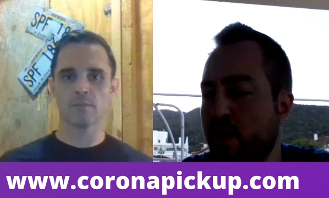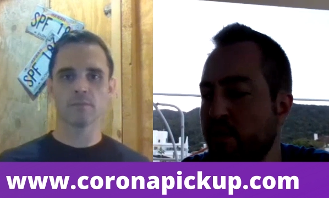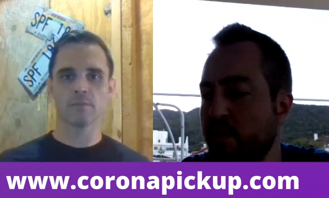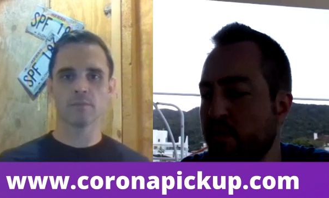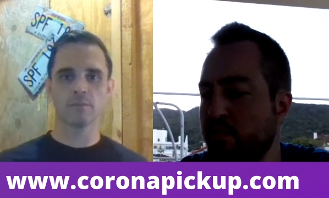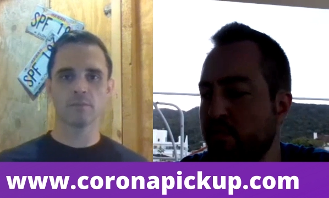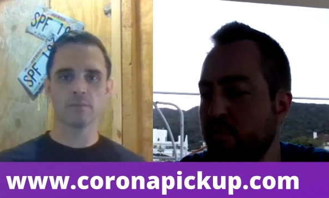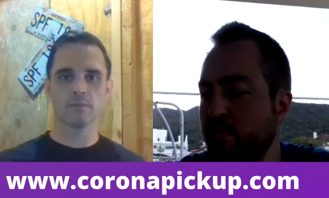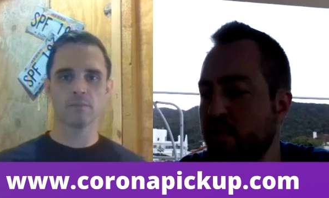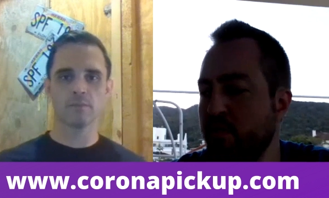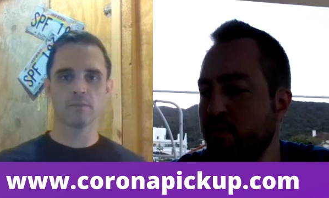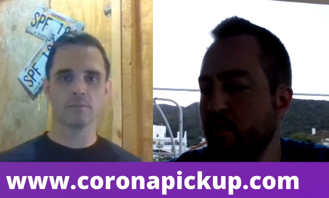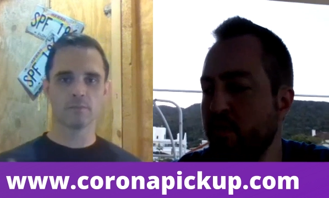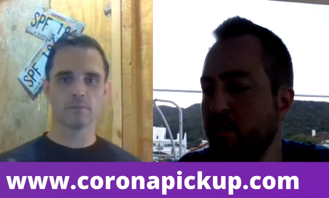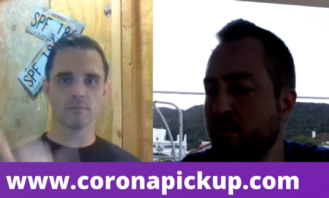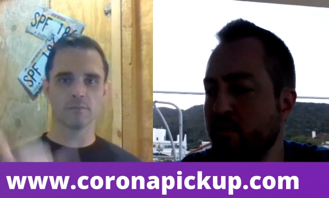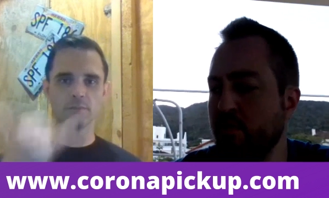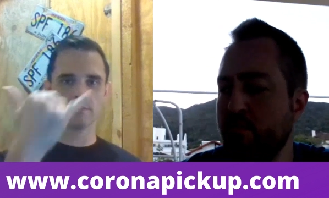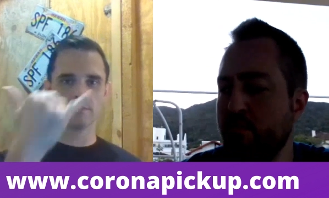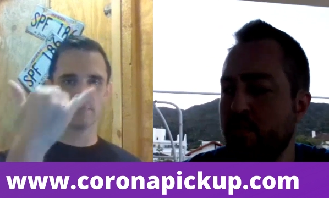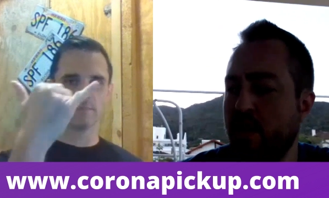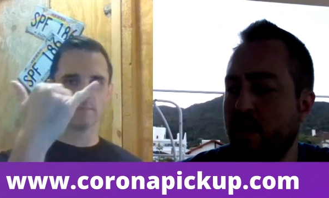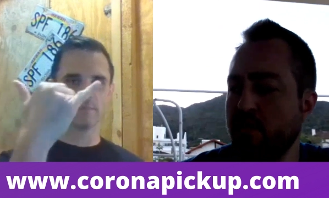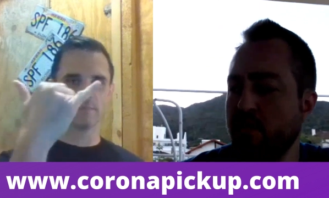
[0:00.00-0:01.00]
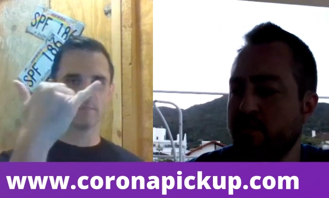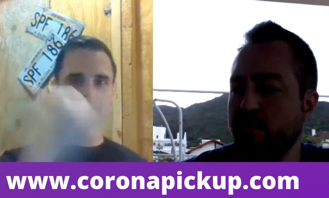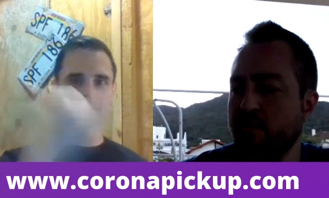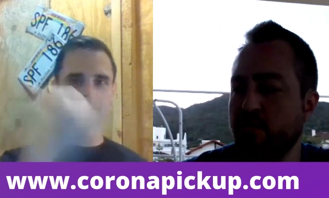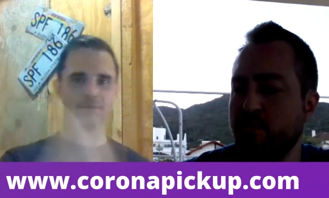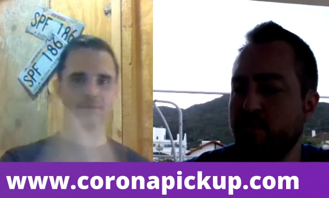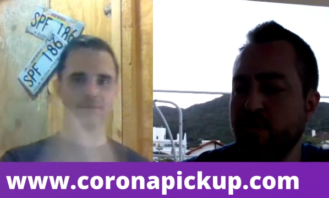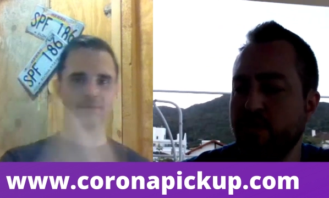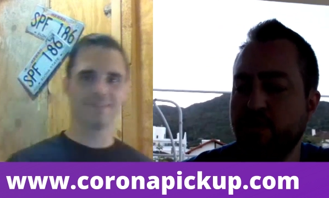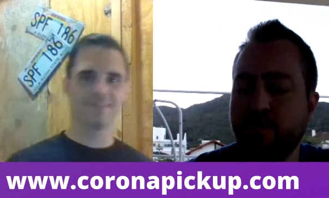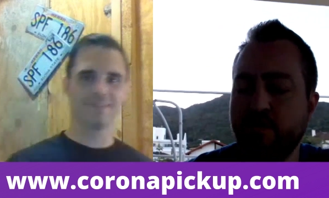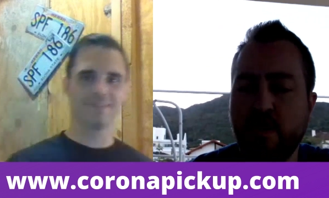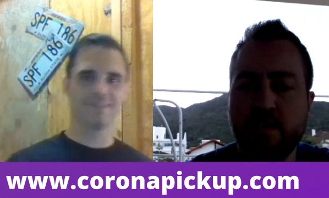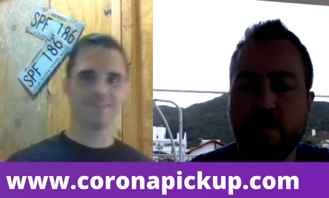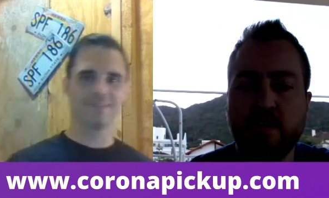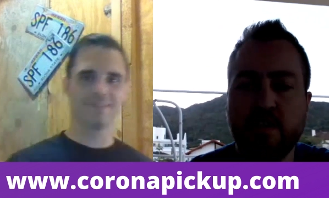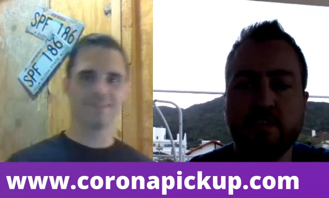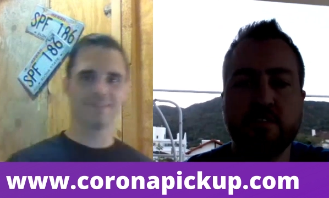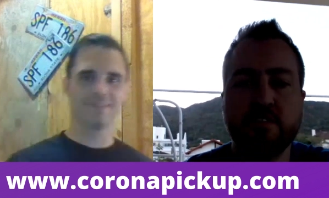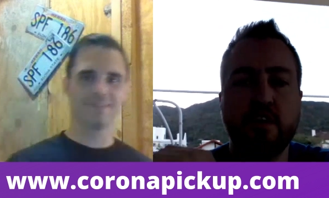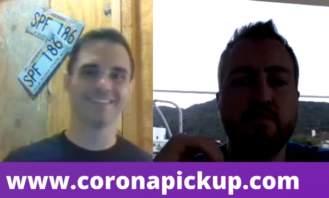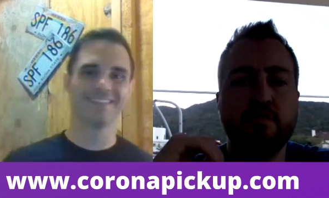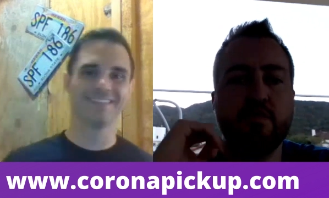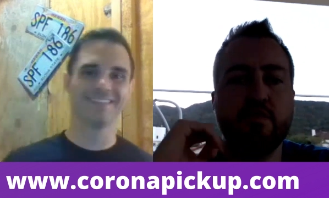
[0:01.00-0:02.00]
Speaker 1: product with me. We bounced a whole bunch of
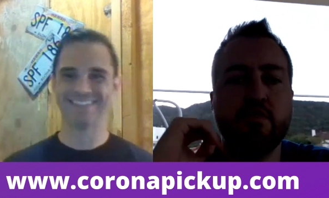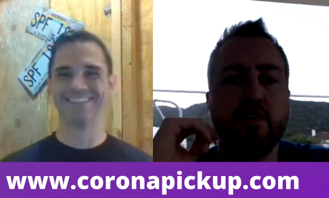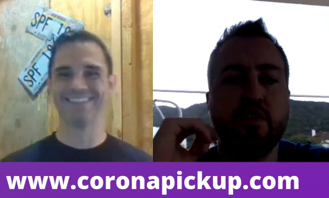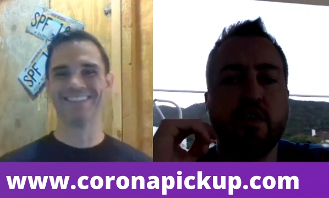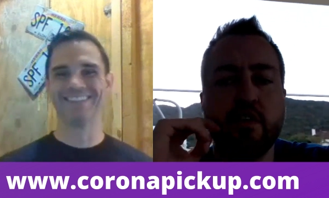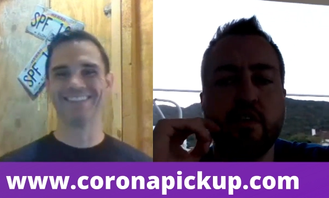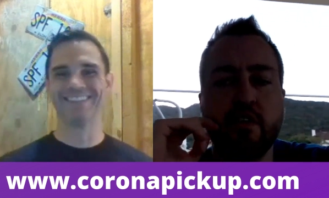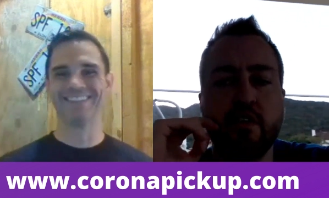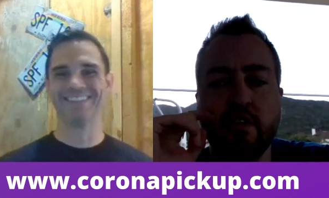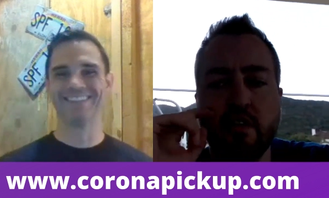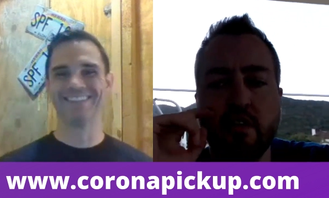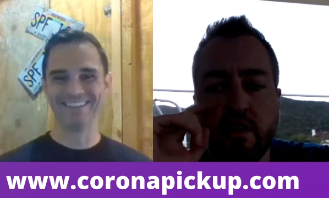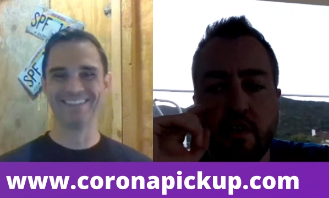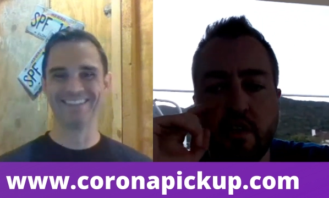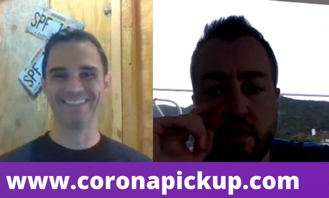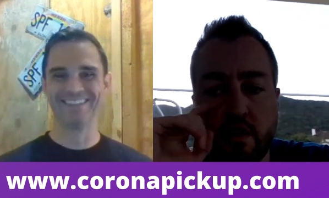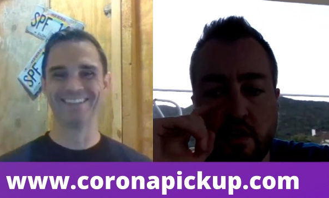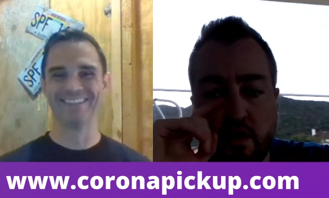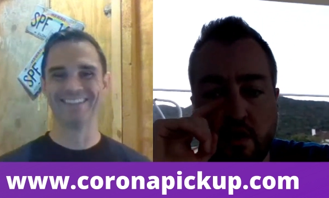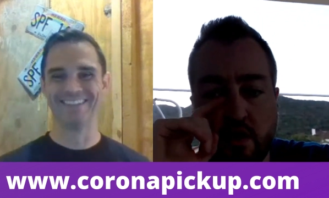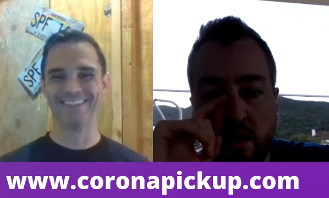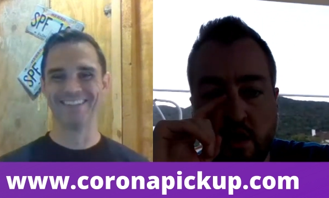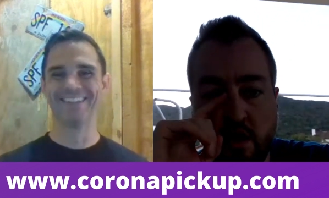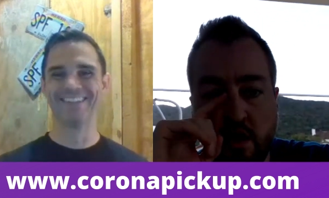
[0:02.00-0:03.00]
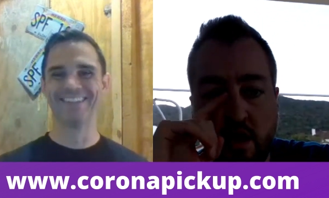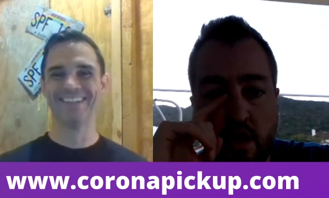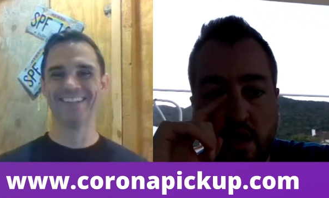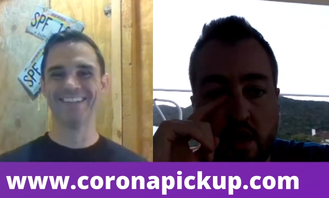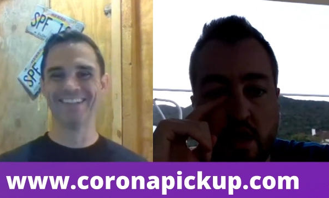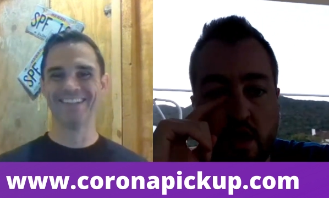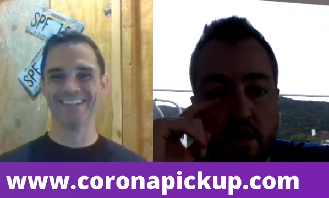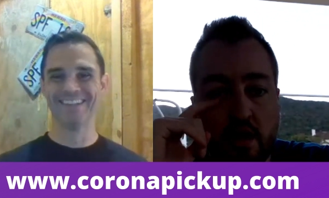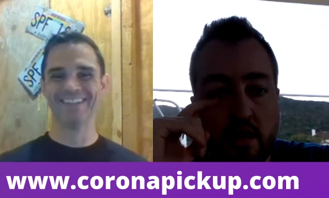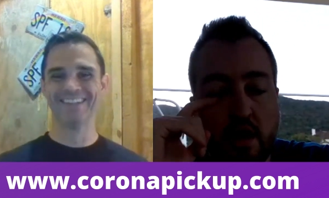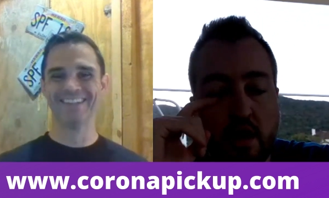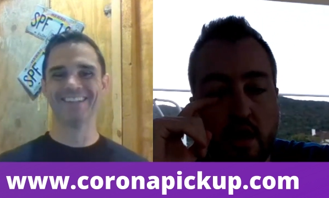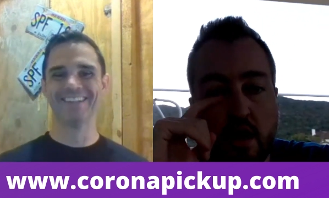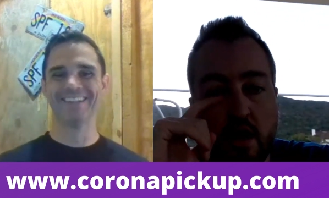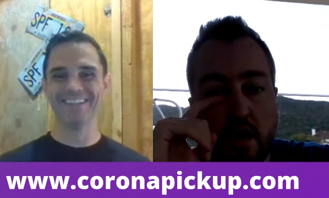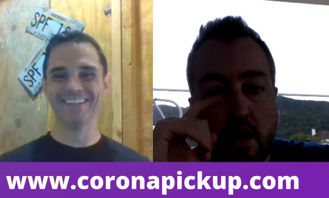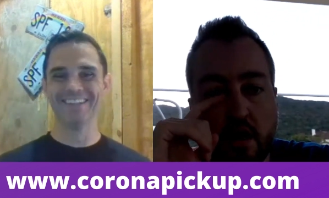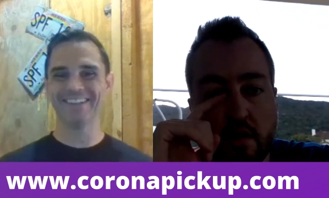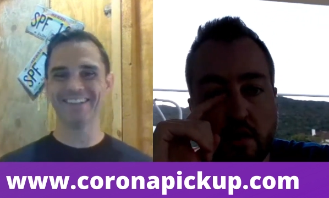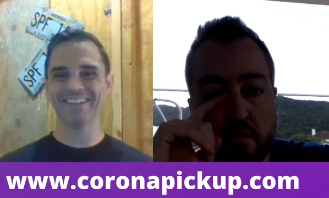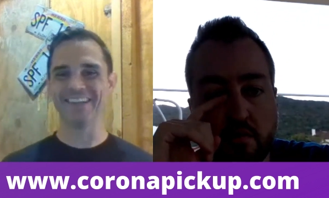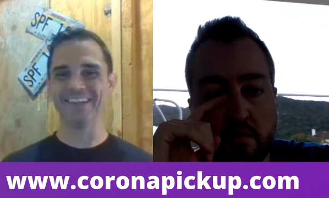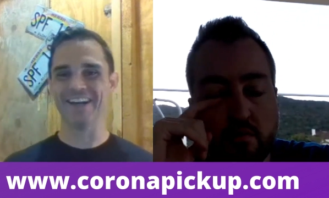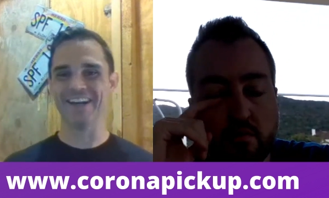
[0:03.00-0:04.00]
ideas off each other, and
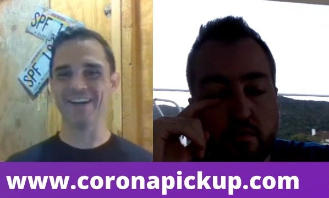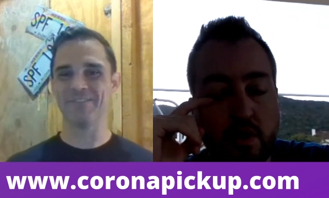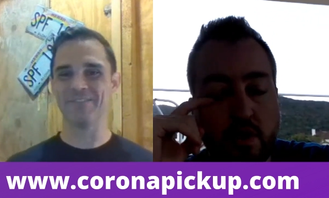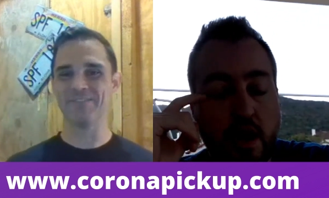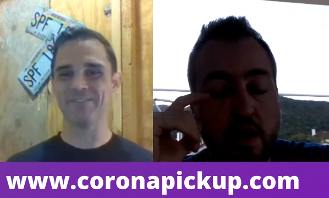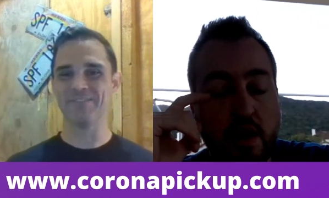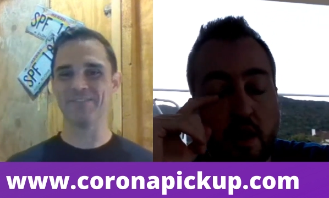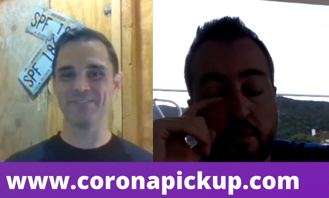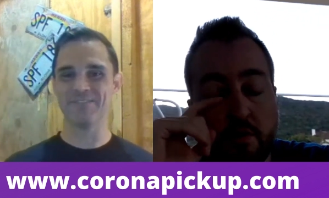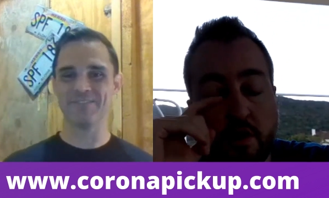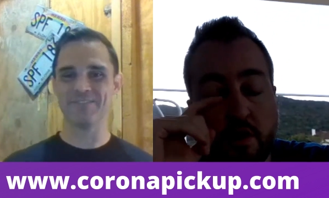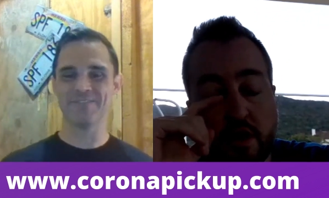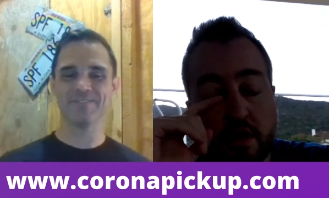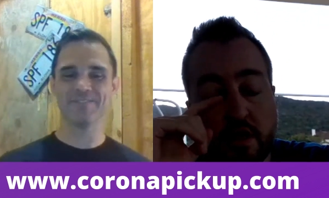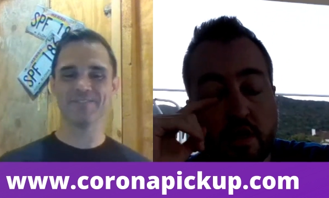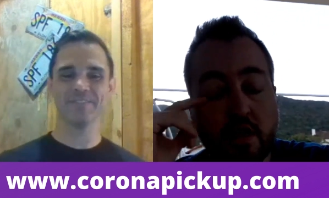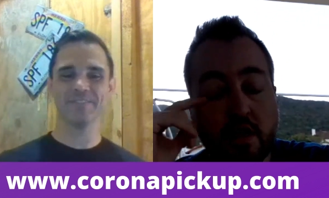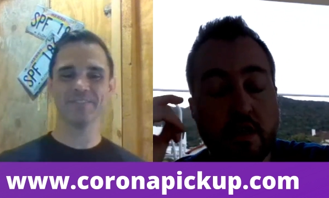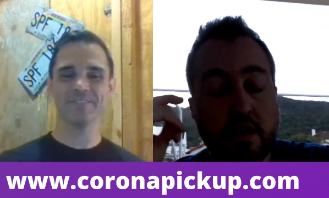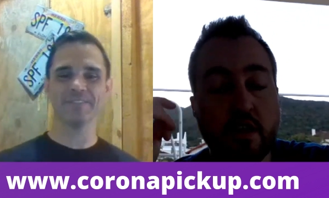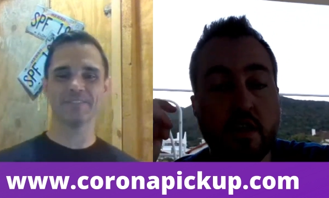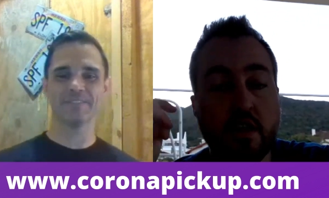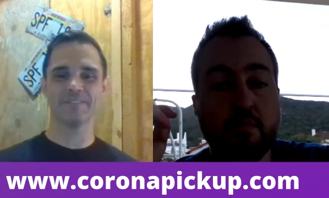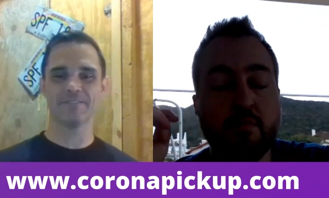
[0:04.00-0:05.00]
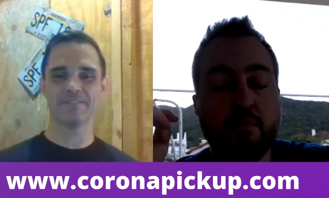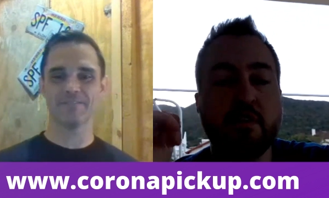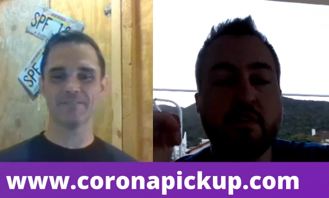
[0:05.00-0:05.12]
I'm already getting